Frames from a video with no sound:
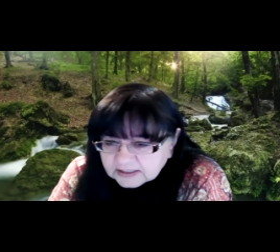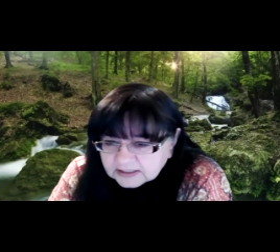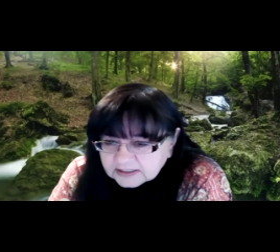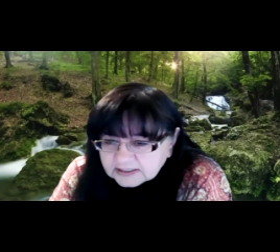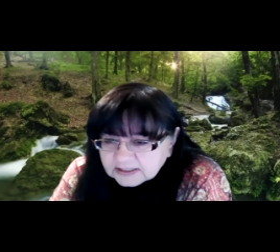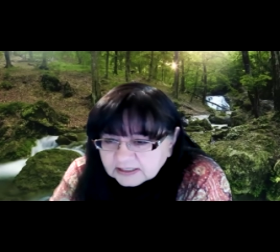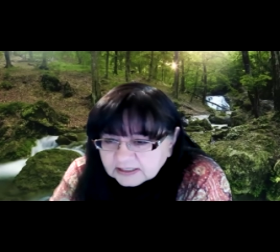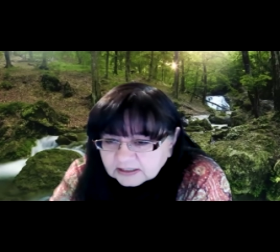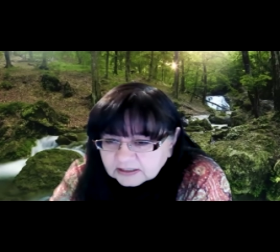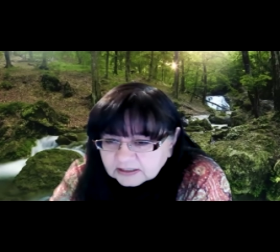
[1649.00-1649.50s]

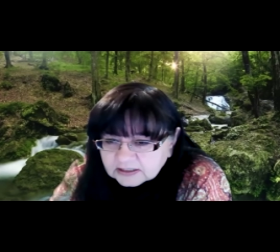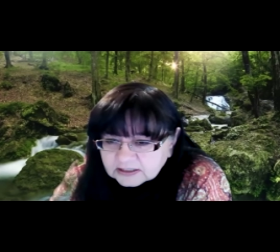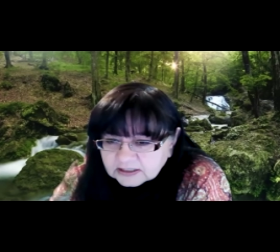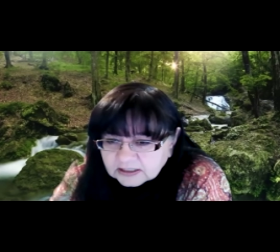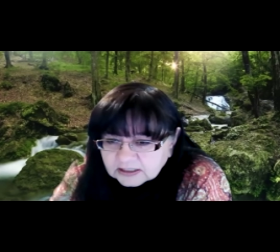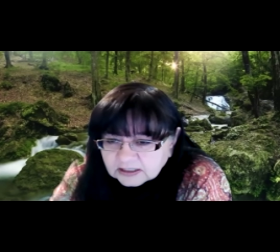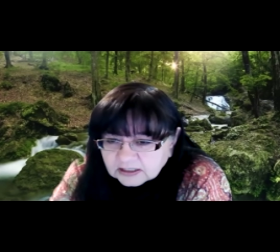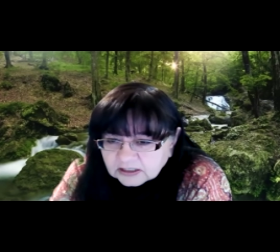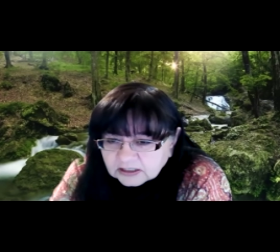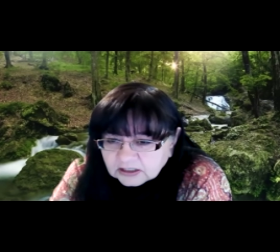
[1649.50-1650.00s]
is
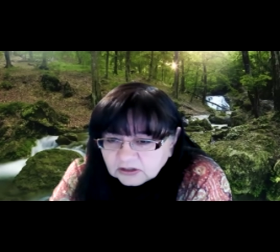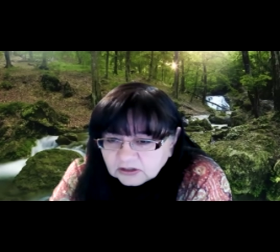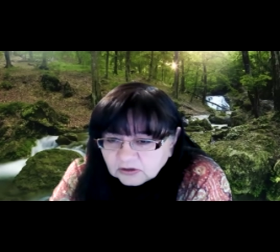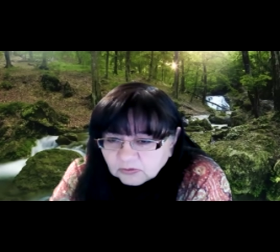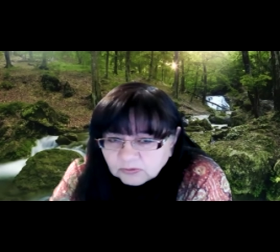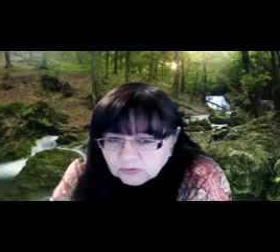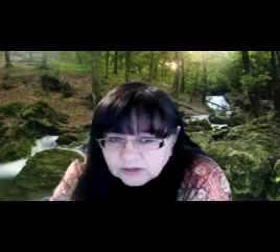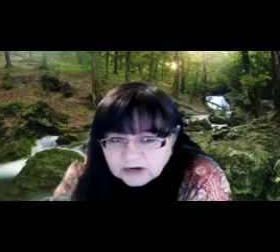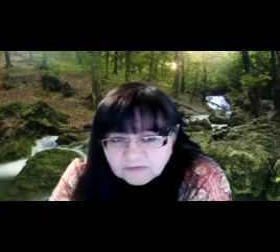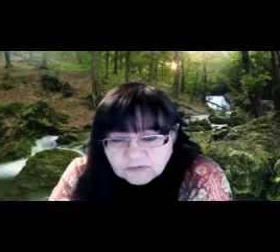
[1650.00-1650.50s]
that
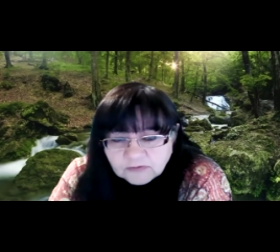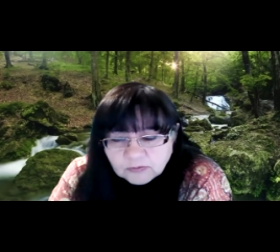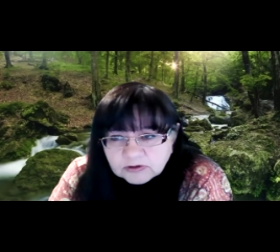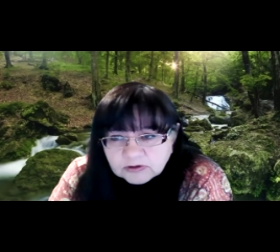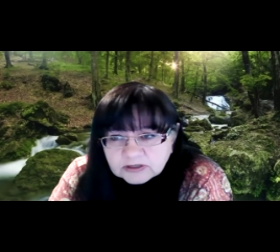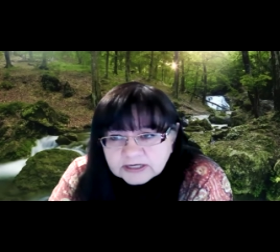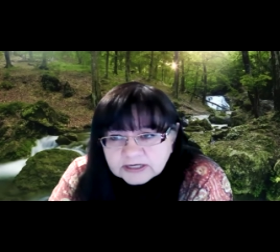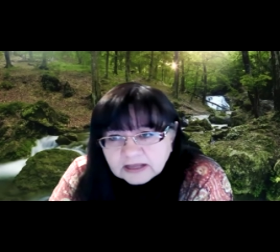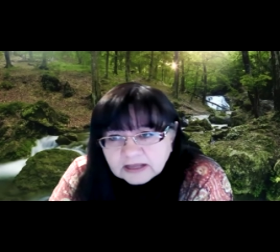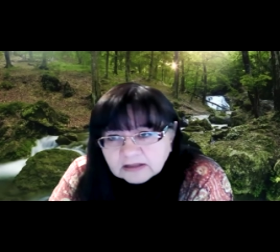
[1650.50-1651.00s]
whatever
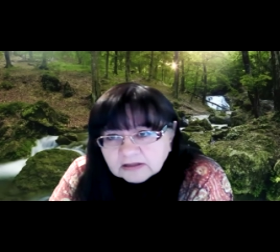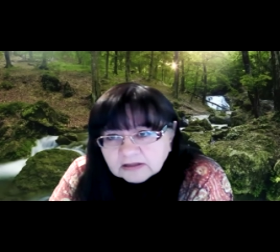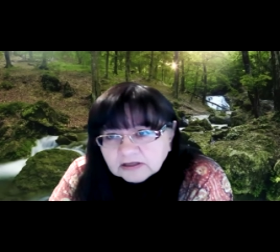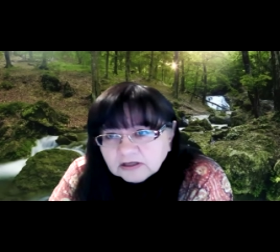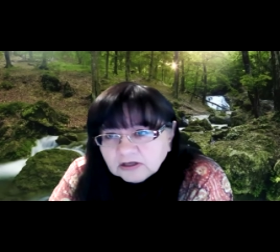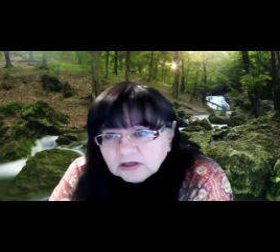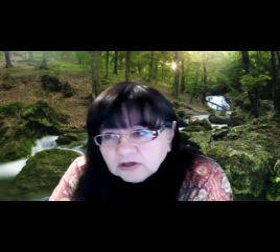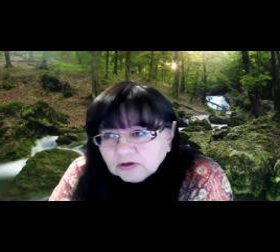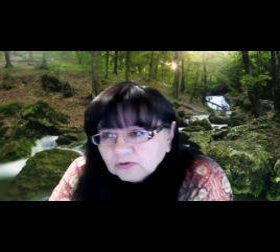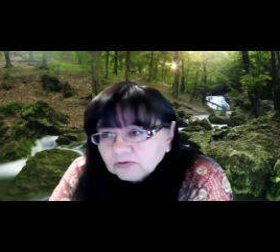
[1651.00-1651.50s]
we're
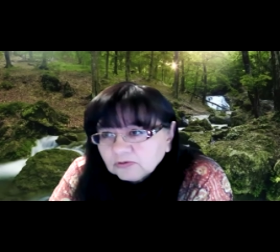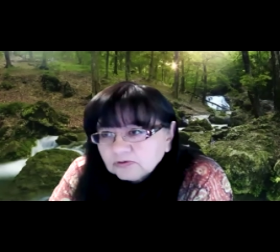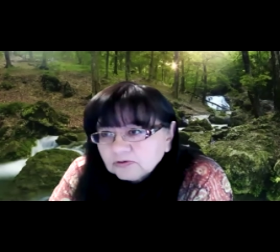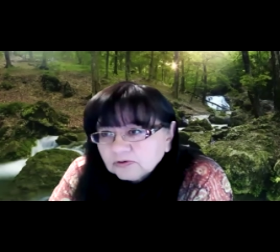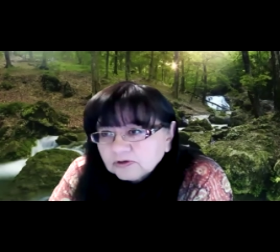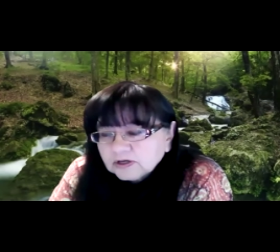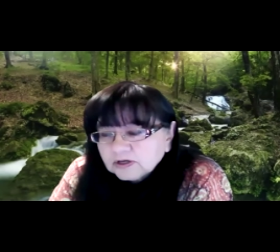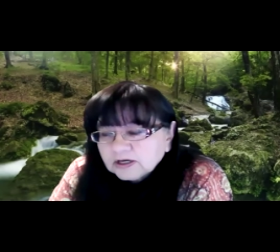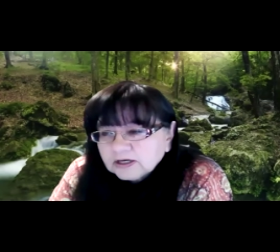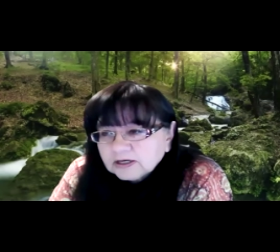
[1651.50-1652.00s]
telling
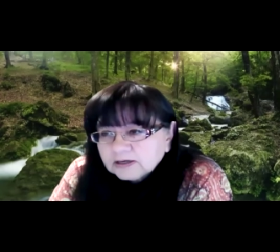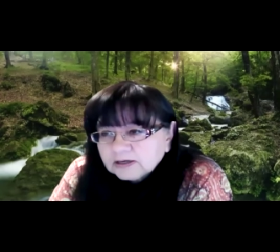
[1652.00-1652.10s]
you,